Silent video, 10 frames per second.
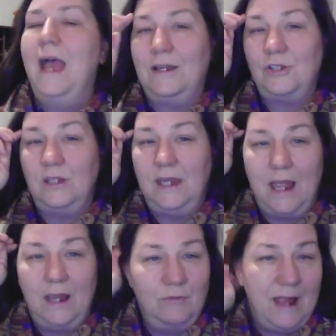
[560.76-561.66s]
Actually,
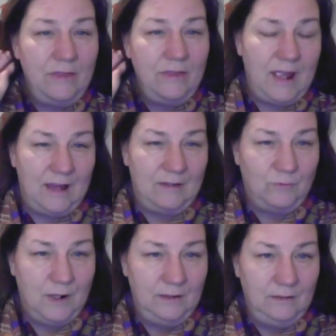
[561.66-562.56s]
I'd rather have
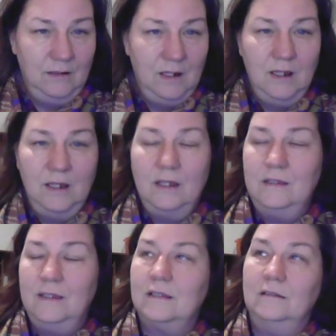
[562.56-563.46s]
one
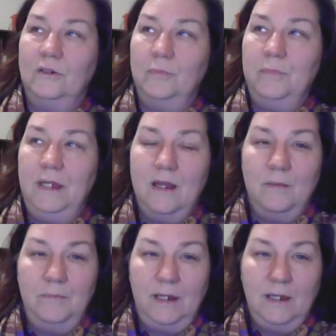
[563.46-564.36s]
that's a little beat
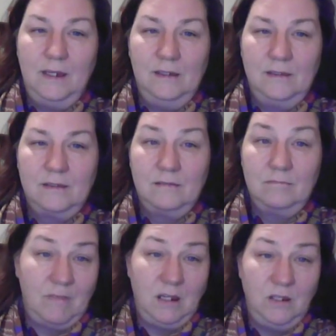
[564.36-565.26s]
up because
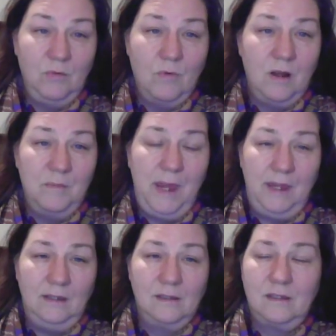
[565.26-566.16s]
I do want to
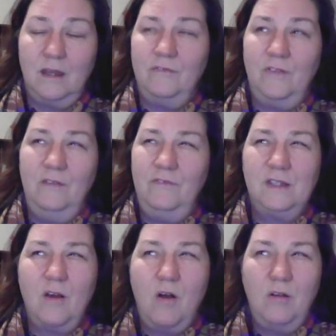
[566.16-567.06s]
paint stuff. And if
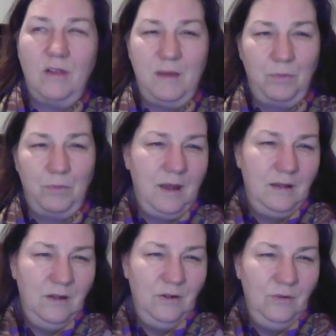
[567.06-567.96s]
it's all like brand
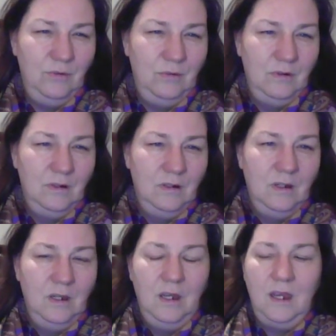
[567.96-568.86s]
new
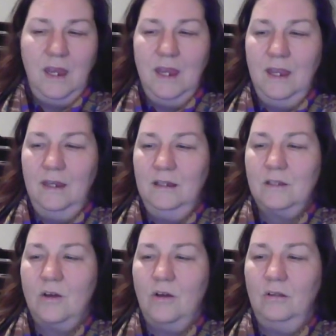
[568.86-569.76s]
and
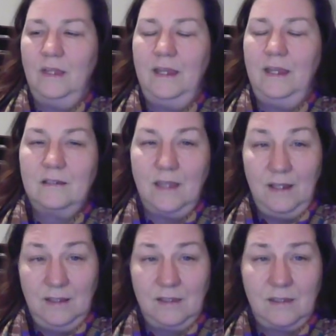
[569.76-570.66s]
it's all like, because
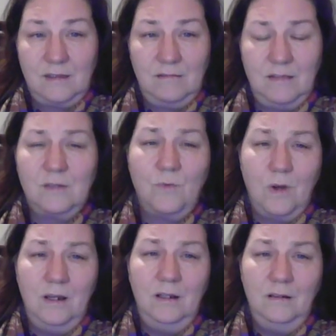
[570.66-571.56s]
like this
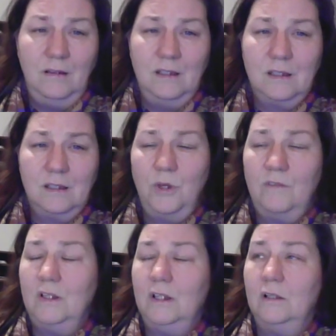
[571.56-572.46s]
one in
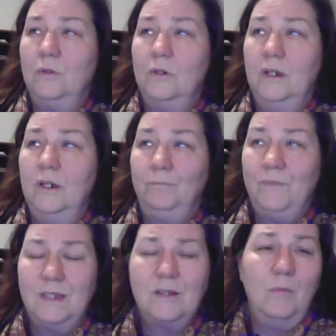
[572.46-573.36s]
Springfield, Illinois,
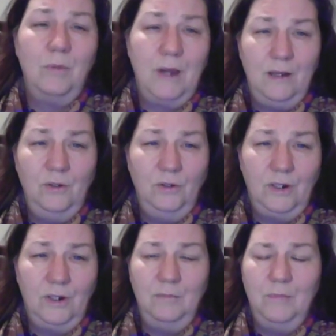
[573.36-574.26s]
it's all brand new
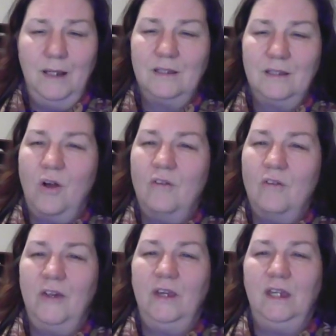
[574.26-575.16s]
looking, but it's all
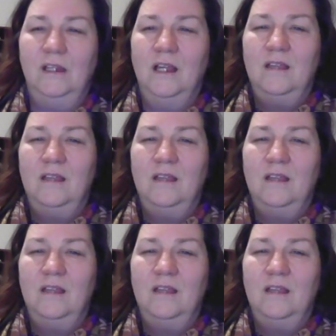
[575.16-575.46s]
very,